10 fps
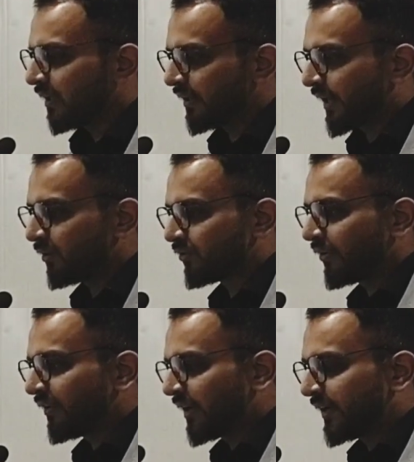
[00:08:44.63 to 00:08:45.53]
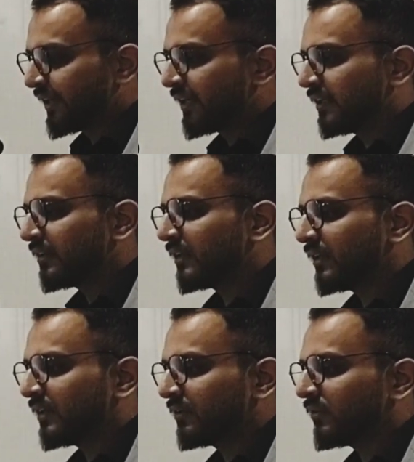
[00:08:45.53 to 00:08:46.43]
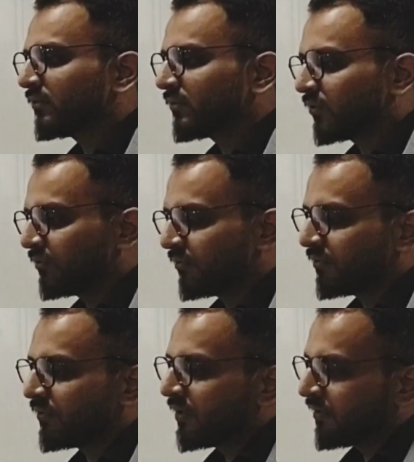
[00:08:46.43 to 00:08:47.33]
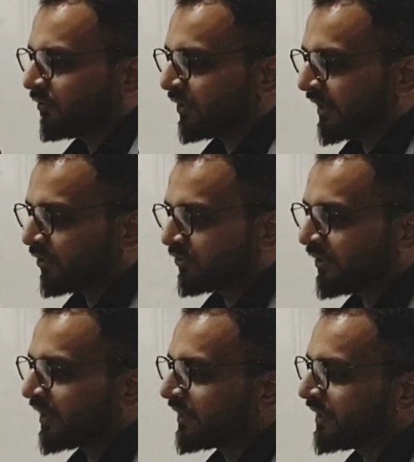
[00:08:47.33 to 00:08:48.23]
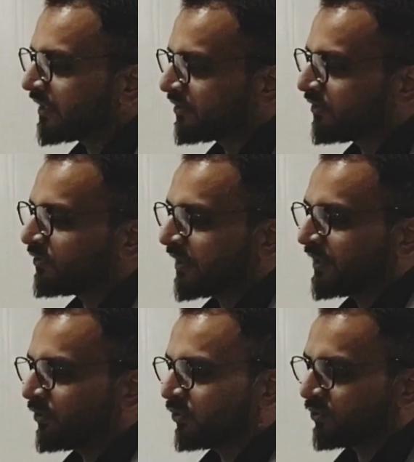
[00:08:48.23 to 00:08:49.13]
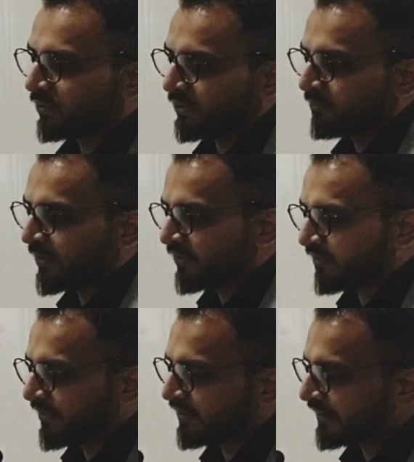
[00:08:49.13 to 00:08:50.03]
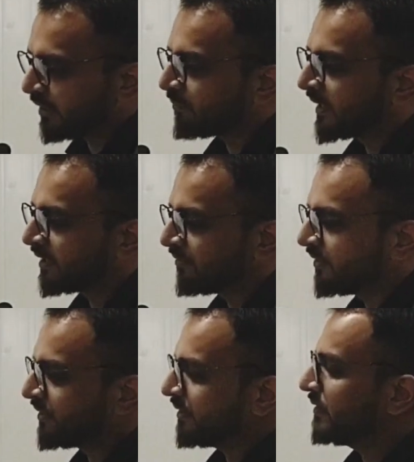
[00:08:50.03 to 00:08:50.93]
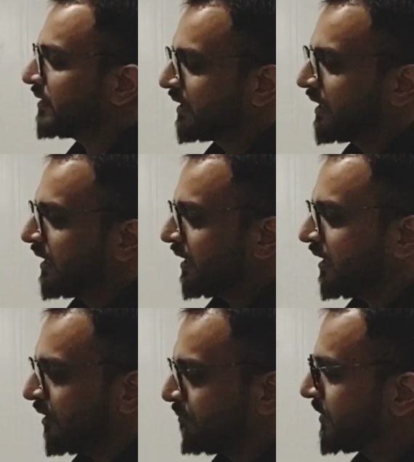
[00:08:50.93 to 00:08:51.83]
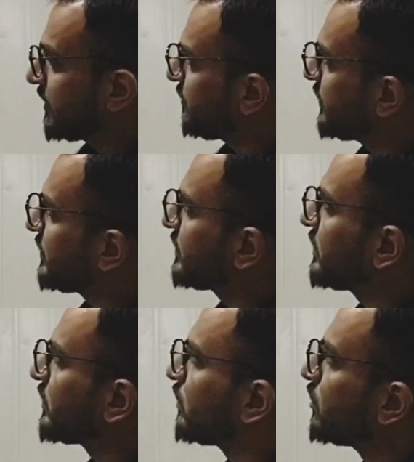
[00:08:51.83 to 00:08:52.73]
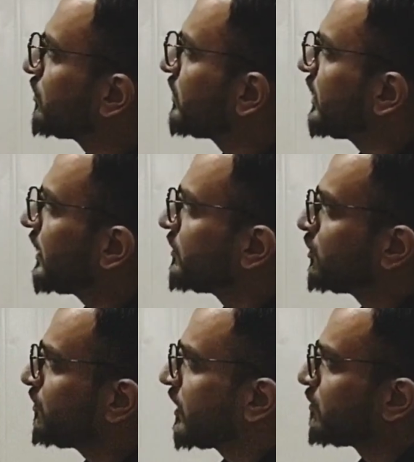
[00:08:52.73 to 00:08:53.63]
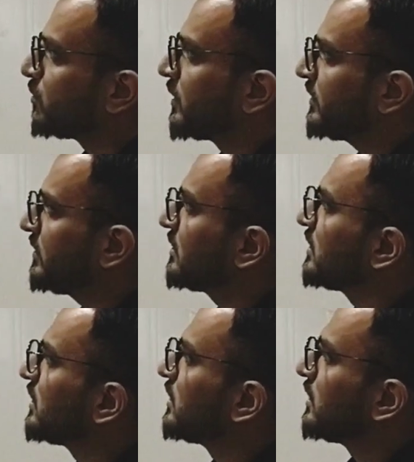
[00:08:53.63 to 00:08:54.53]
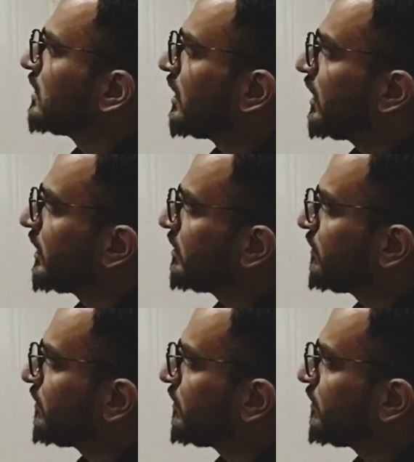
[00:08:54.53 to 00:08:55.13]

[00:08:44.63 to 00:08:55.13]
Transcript: Diagnostic criteria. For diagnostic criteria, it is divided into major features and minor features. Major features includes angiofibromas, ungual